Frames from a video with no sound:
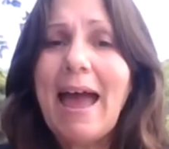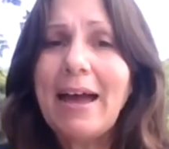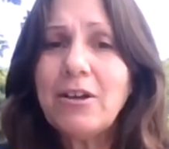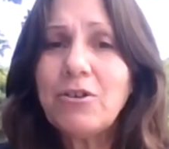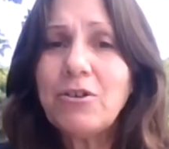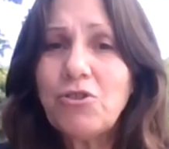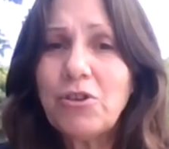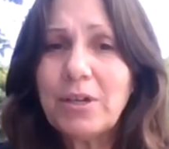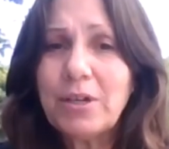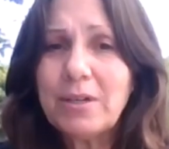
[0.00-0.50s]

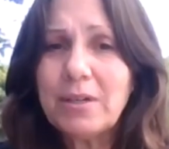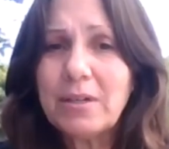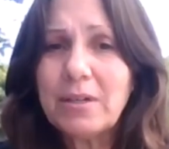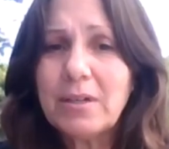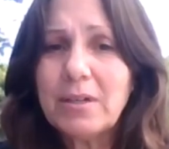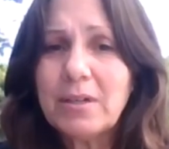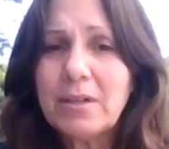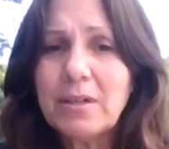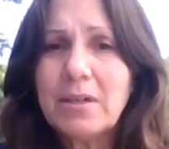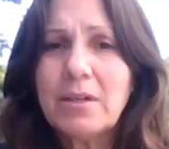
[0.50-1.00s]
Action
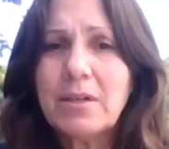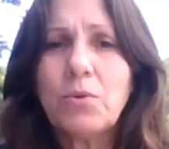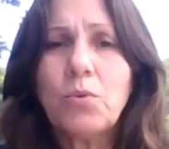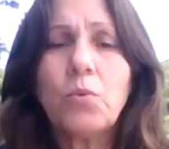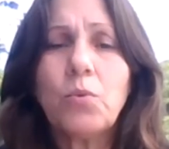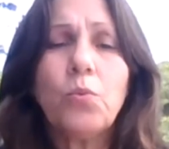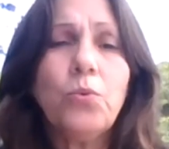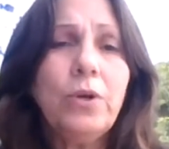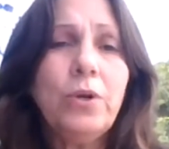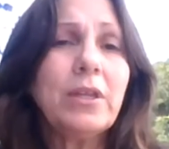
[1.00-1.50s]

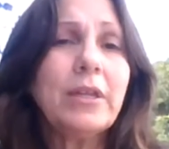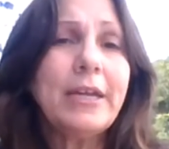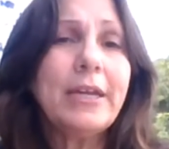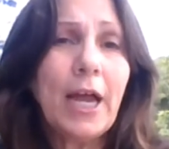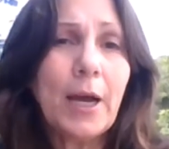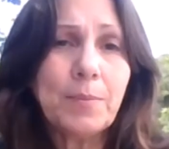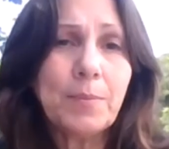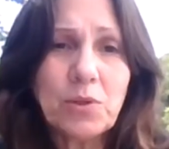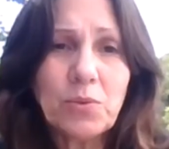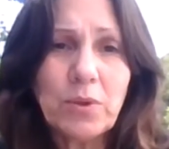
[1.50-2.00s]
really
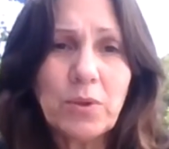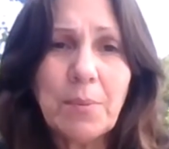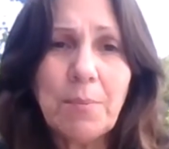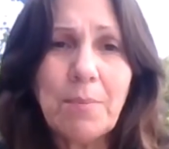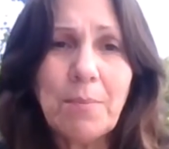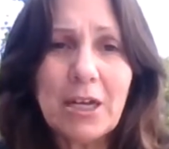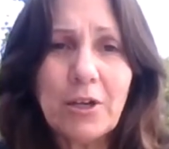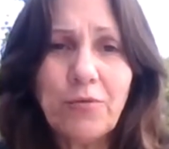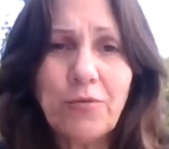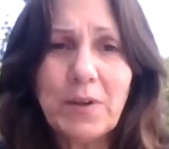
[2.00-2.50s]
helps with the
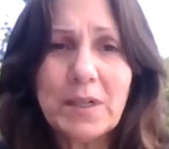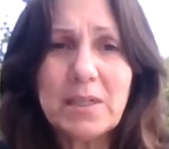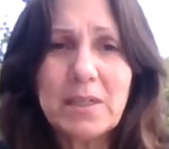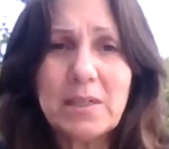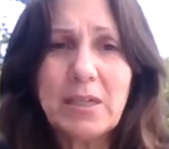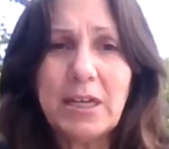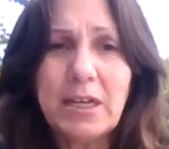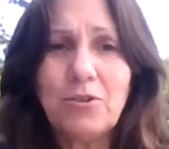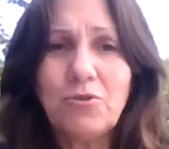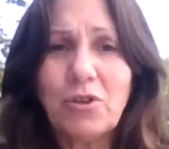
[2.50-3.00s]

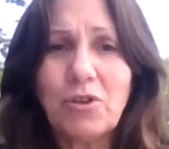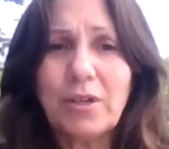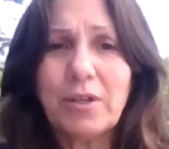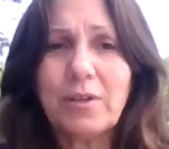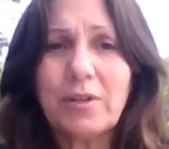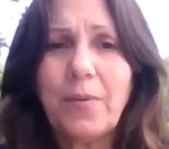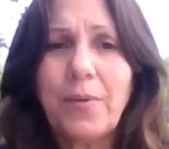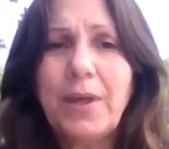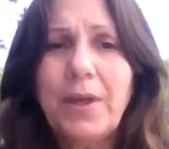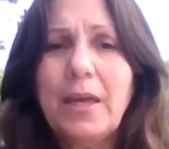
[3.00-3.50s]

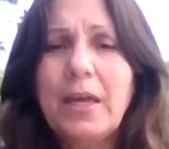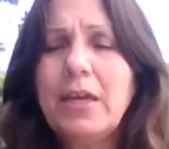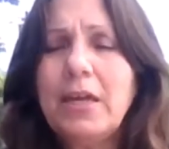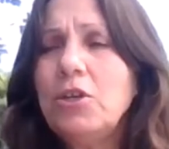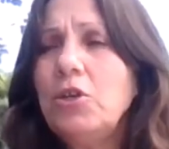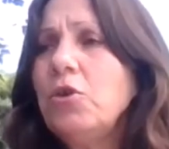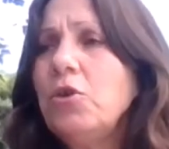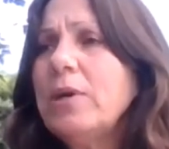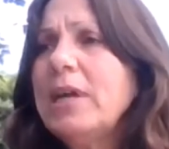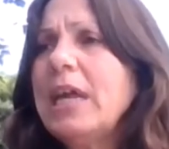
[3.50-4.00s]
manifestation.
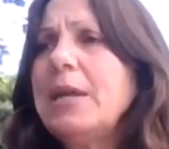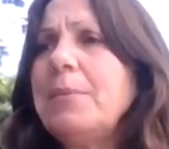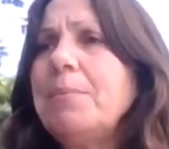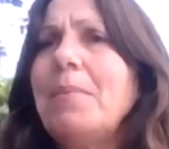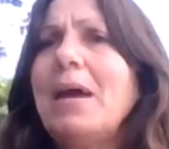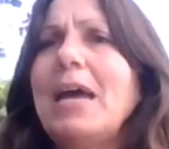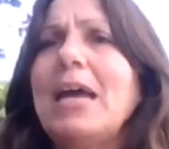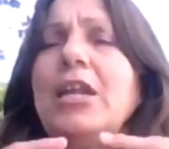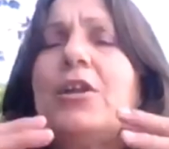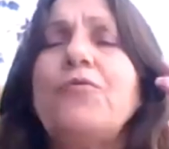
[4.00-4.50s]
You
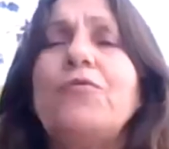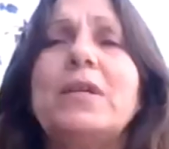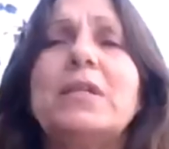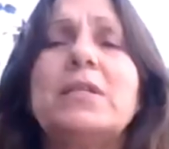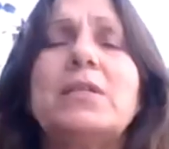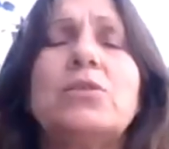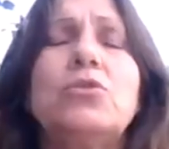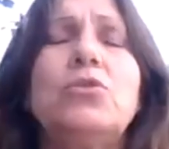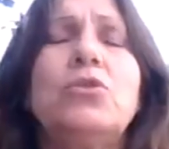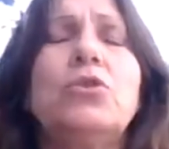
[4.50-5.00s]
can
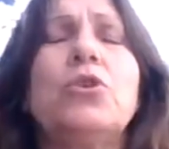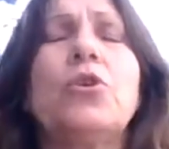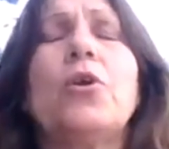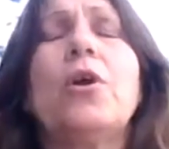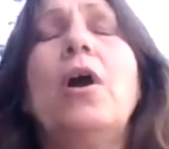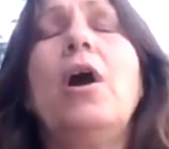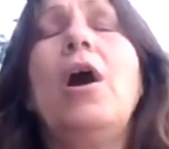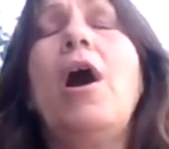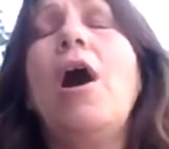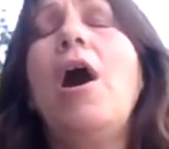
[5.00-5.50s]
manifest to
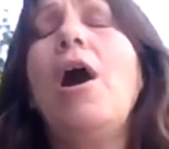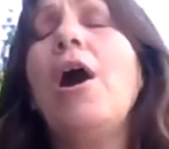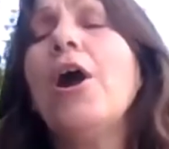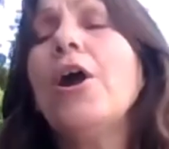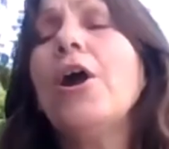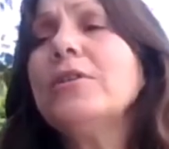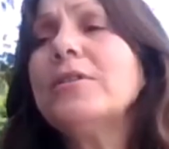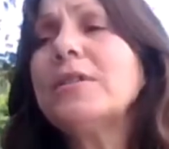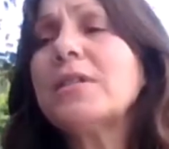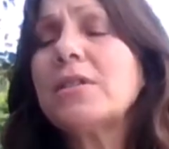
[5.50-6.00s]
your
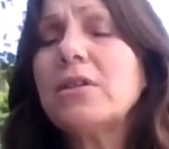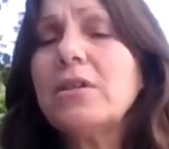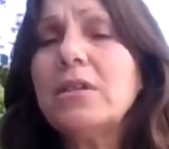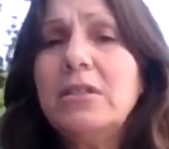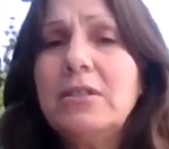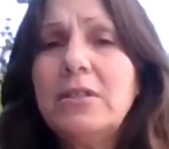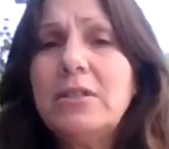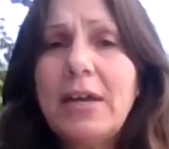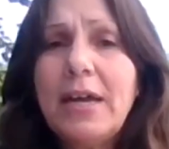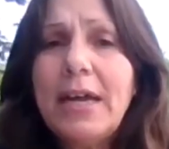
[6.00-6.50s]
heart's
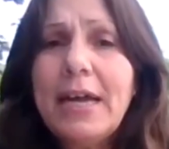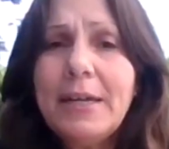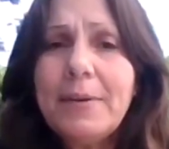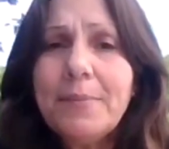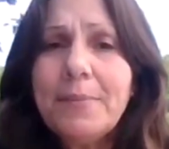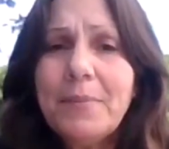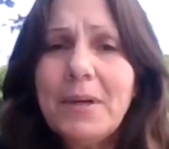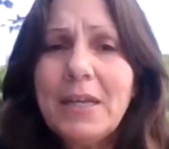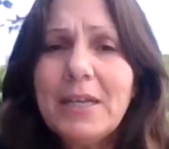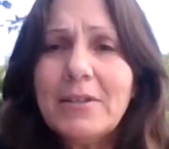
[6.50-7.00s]

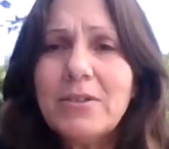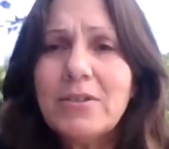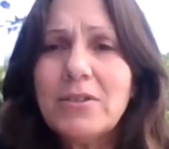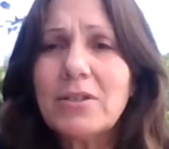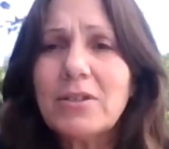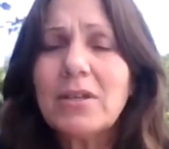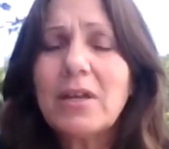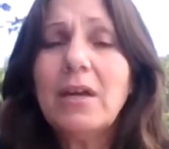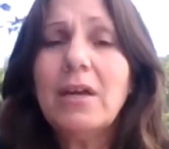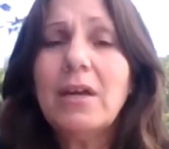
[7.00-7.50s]

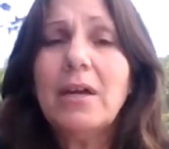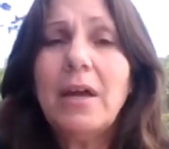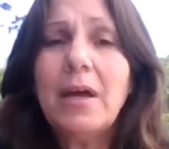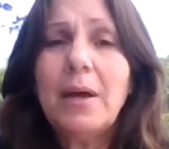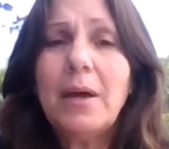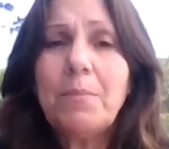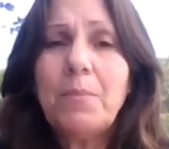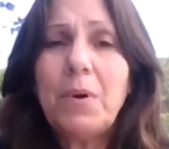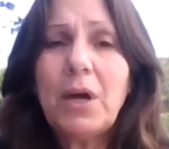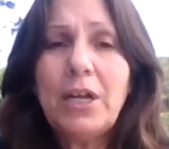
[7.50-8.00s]
contentment,
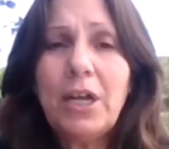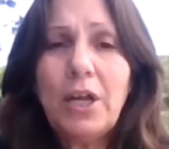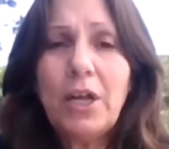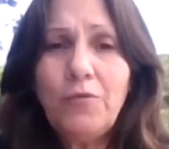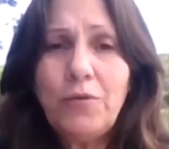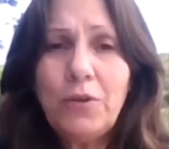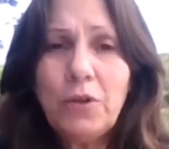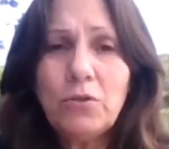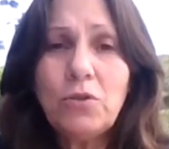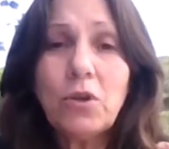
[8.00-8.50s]
but
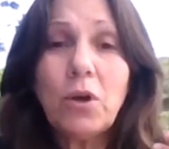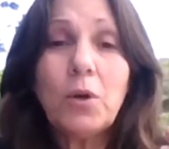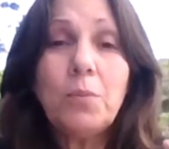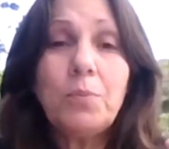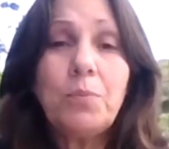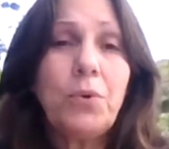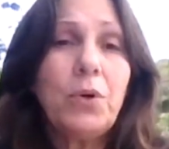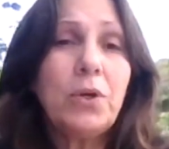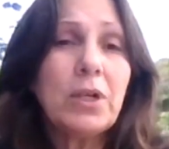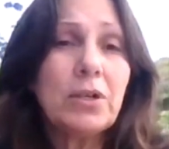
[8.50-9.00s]
if you
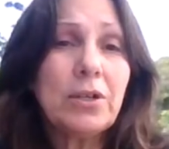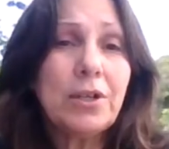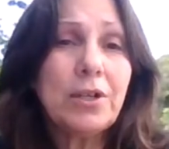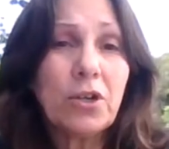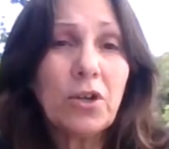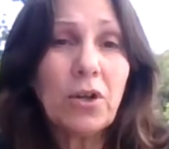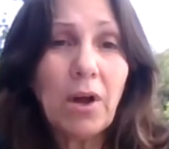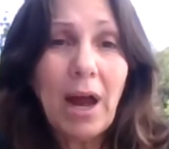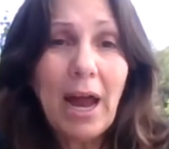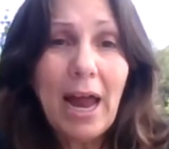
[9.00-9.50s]
don't put a
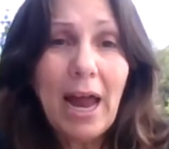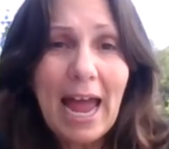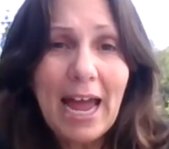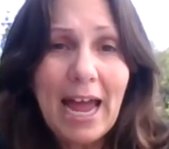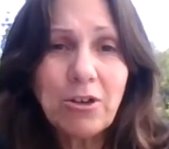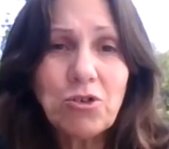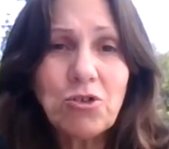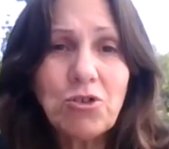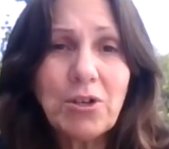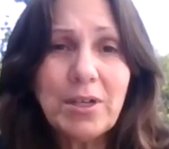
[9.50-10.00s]
little
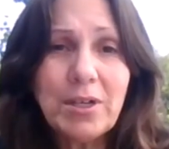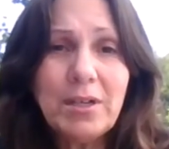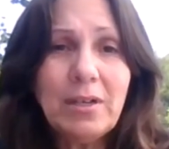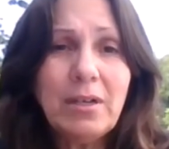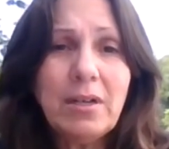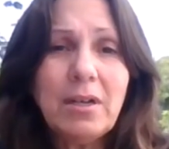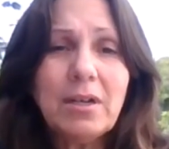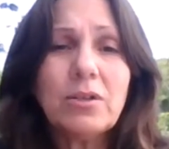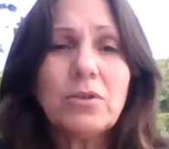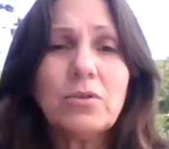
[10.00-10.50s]

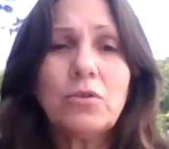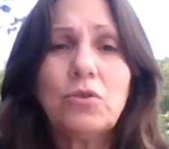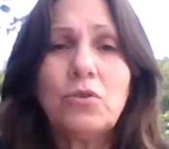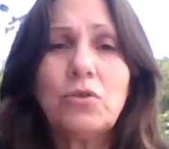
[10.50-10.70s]
action